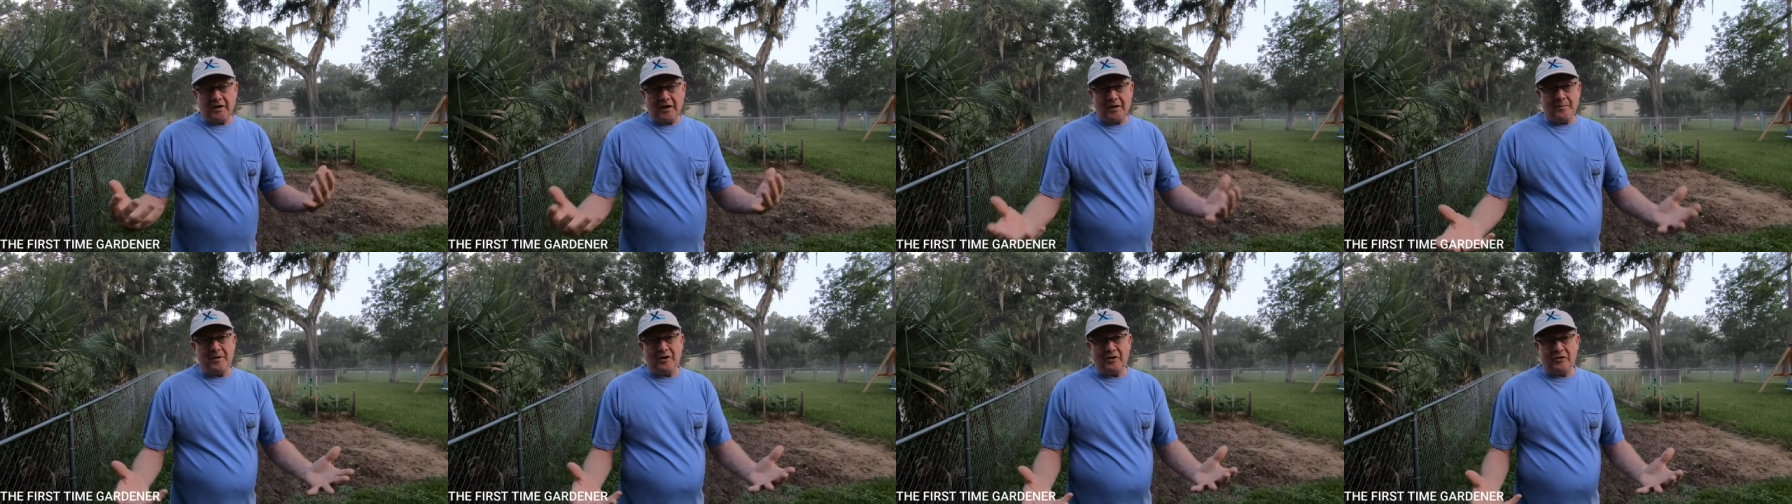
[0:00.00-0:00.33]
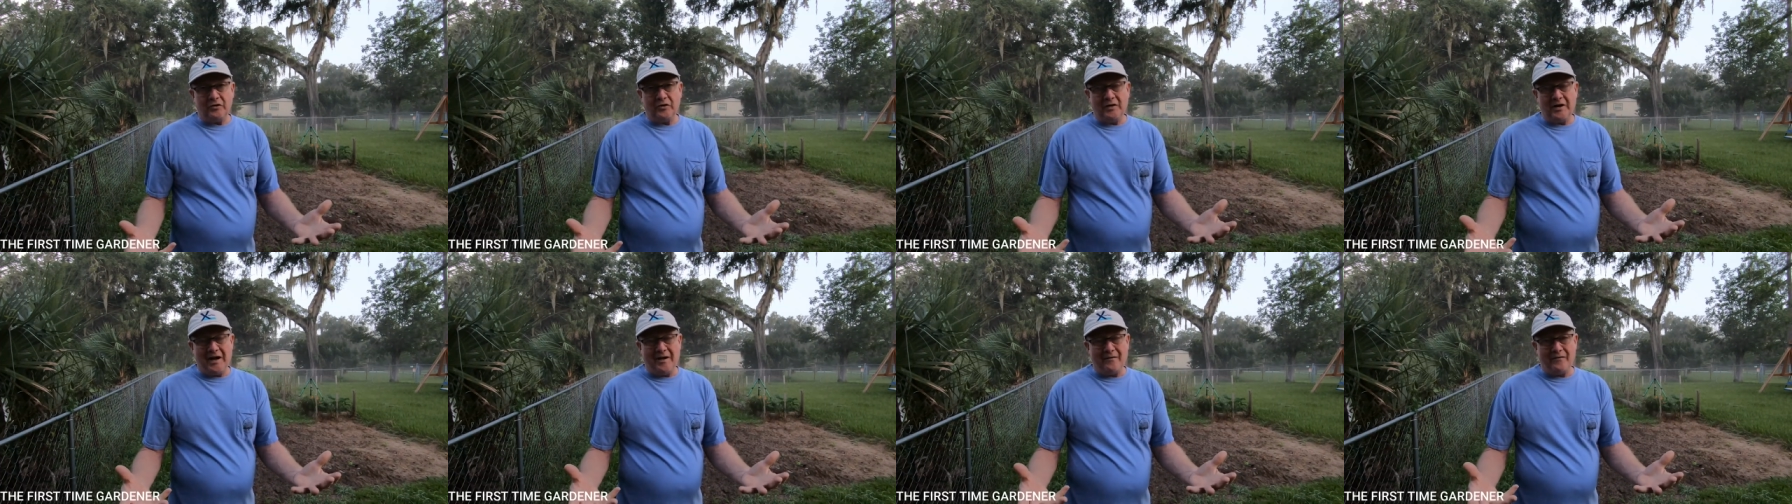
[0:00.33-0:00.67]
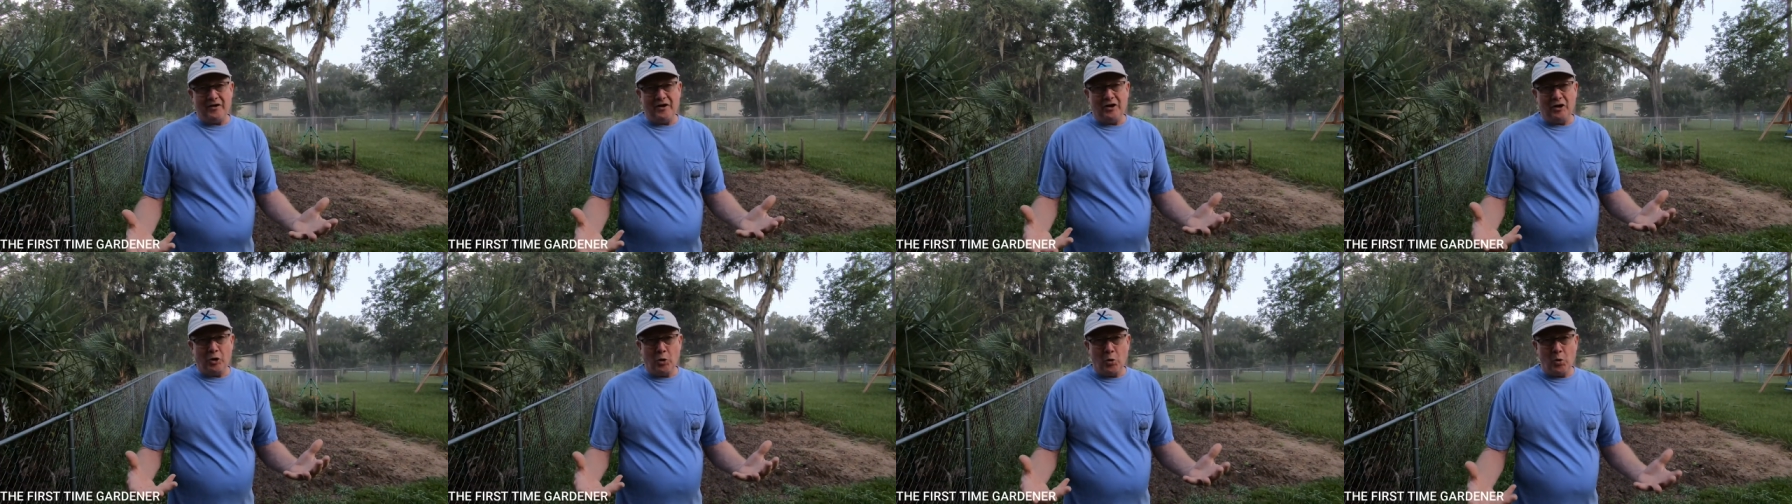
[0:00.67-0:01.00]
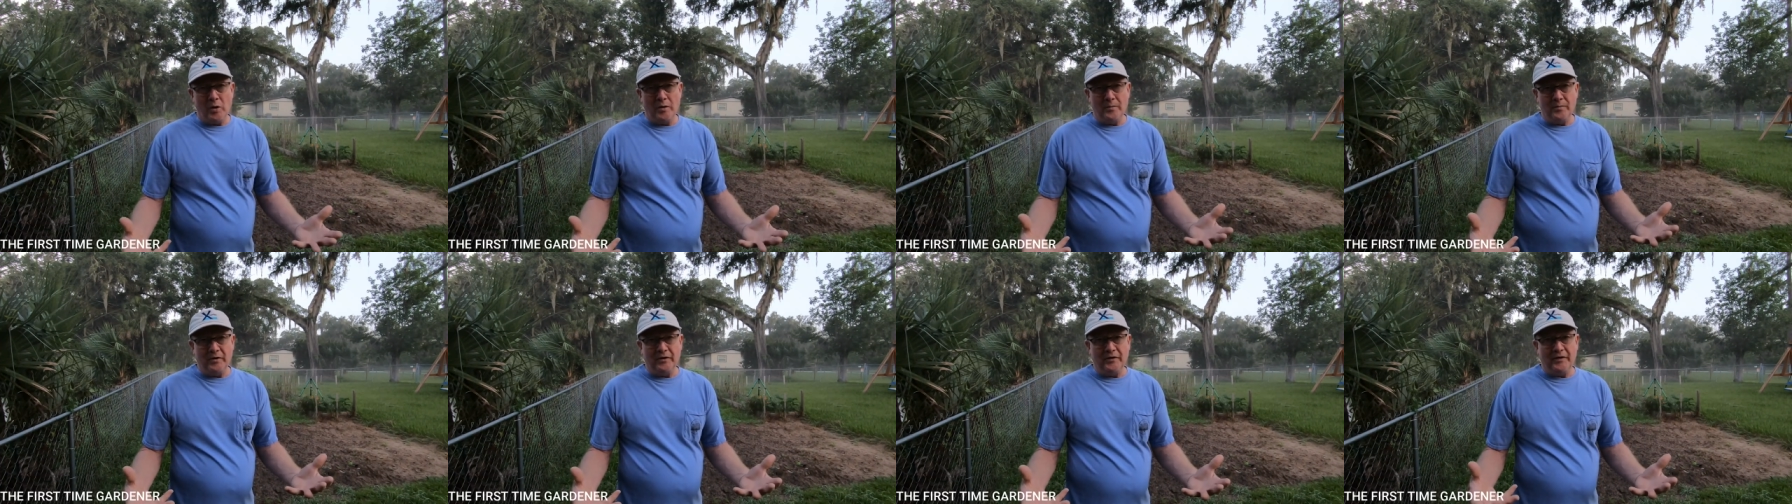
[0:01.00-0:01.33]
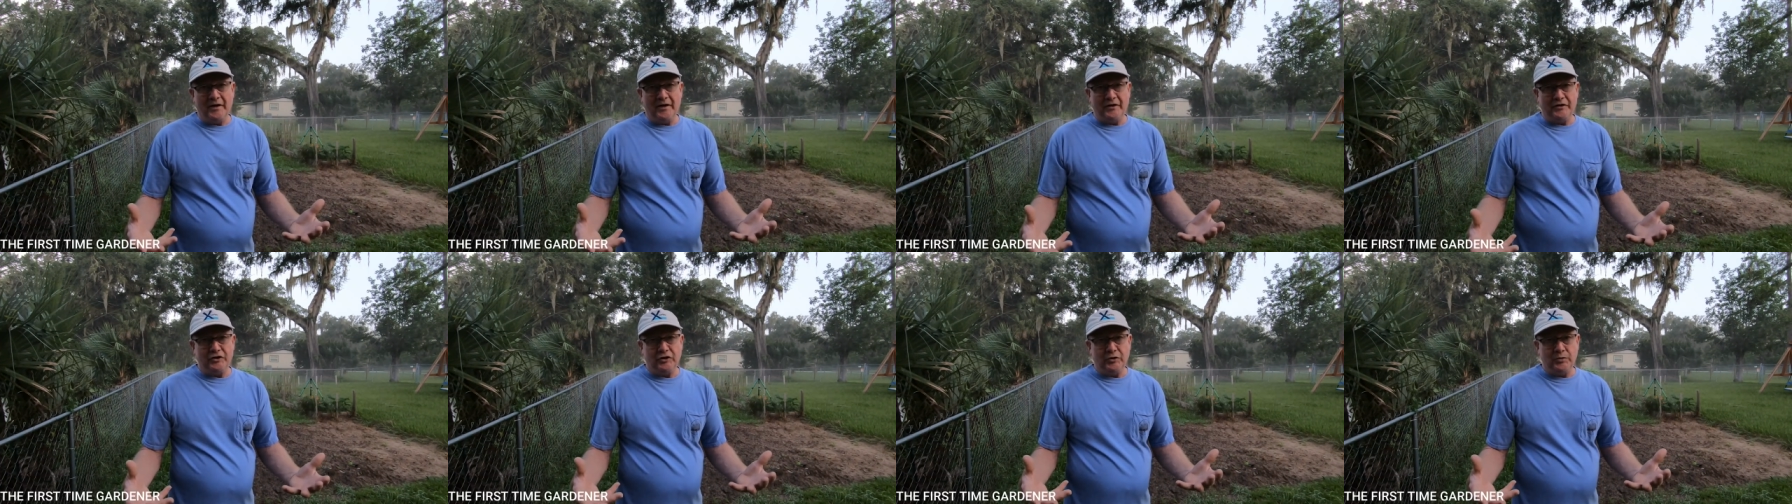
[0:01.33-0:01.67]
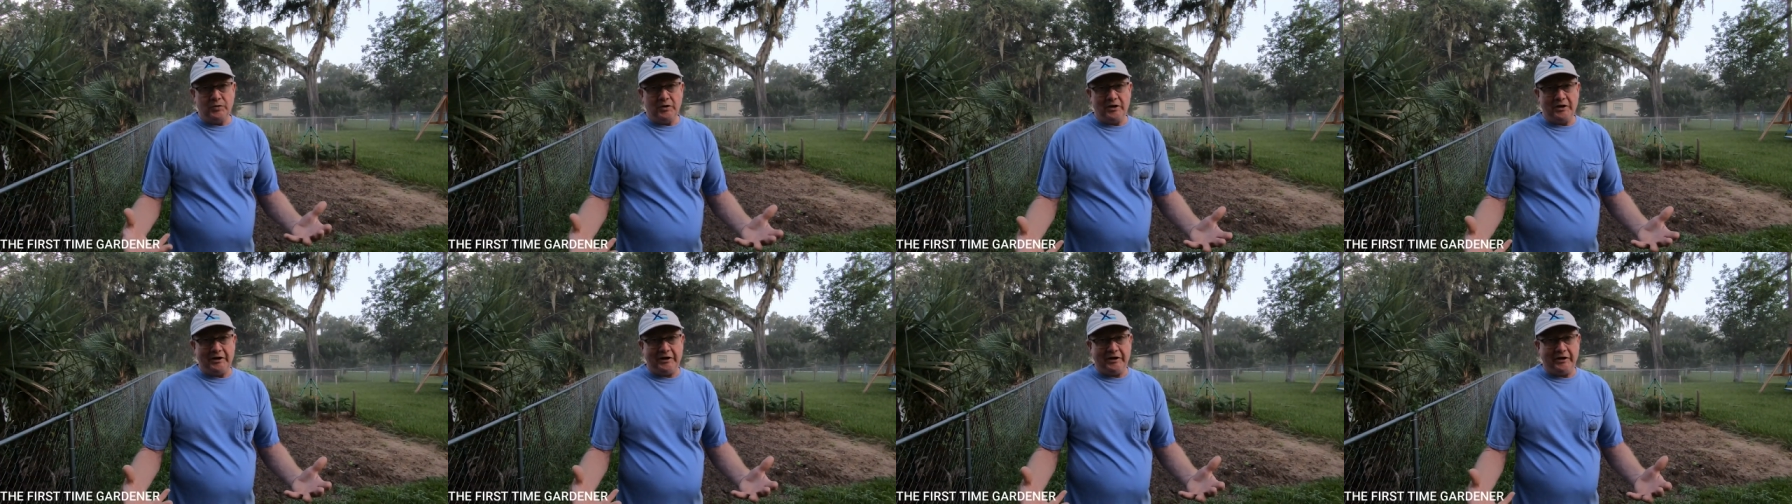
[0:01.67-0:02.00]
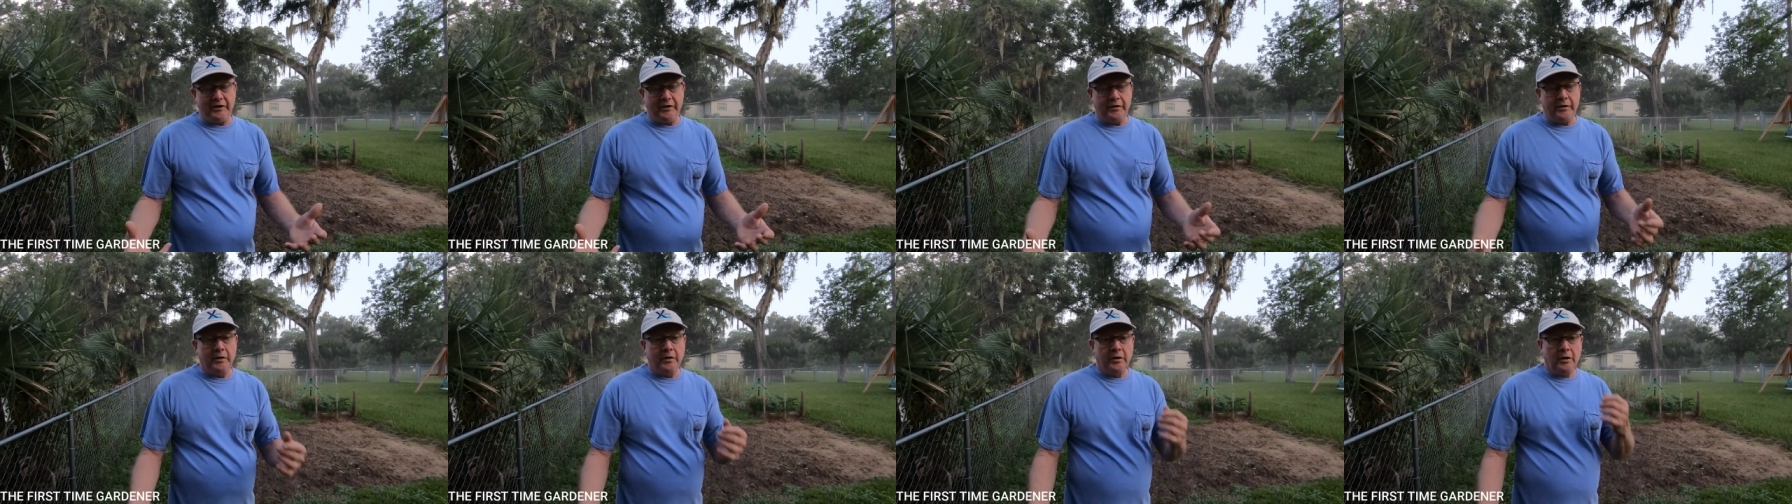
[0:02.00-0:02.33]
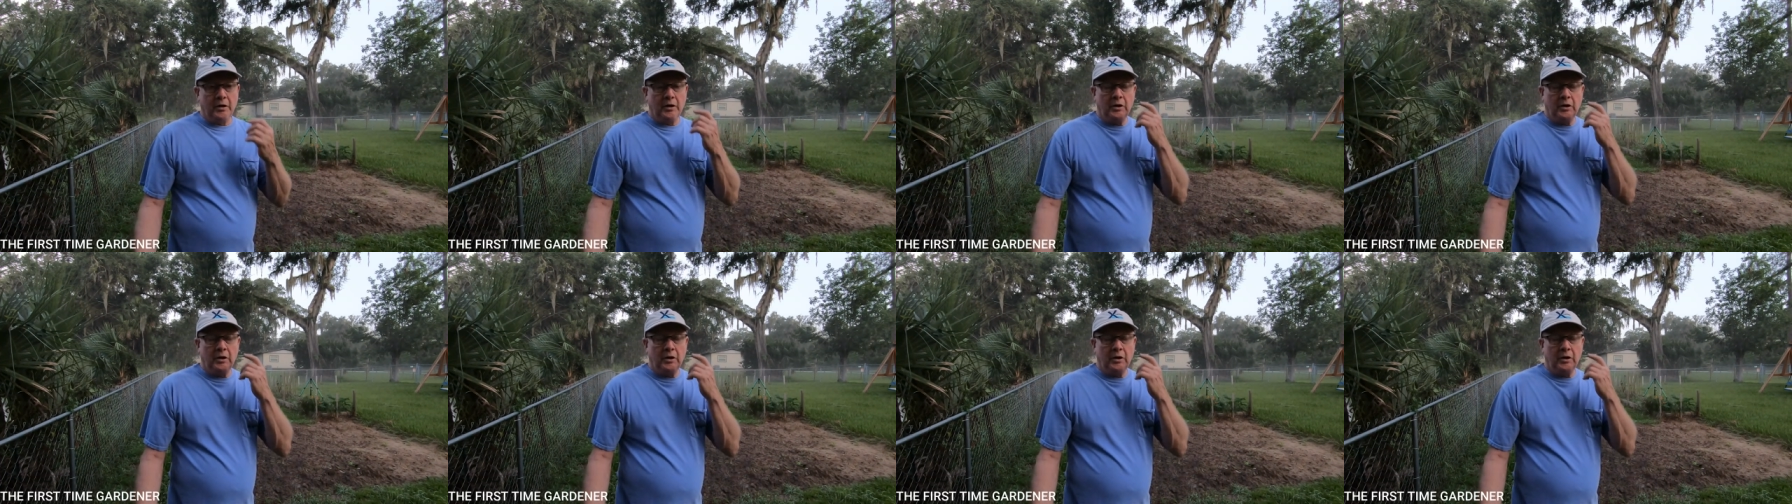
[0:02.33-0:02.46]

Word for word: Got to make sure you have the equipment that you need